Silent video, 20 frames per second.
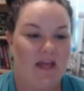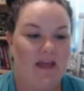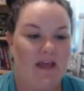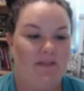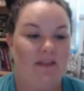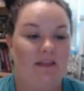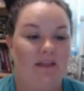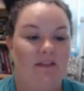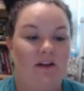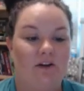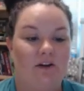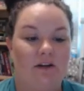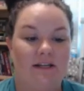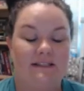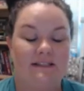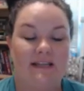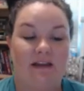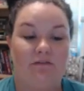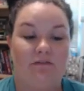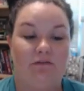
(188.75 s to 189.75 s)
Then there
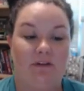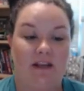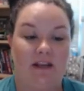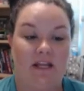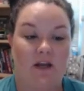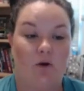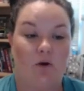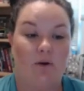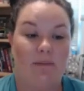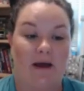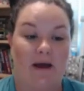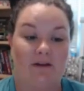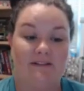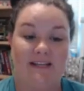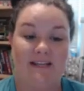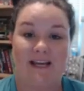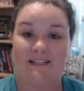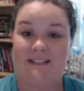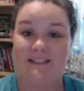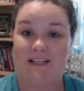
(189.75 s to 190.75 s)
is a video about
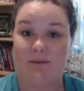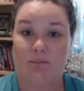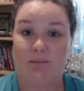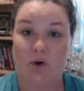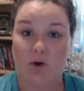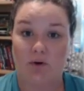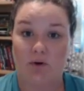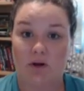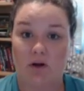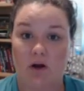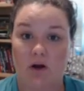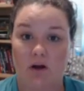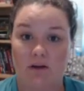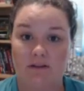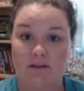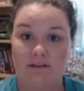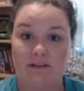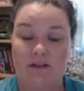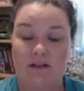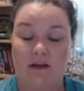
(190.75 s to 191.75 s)
testing
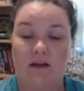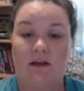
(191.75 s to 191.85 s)
protocols.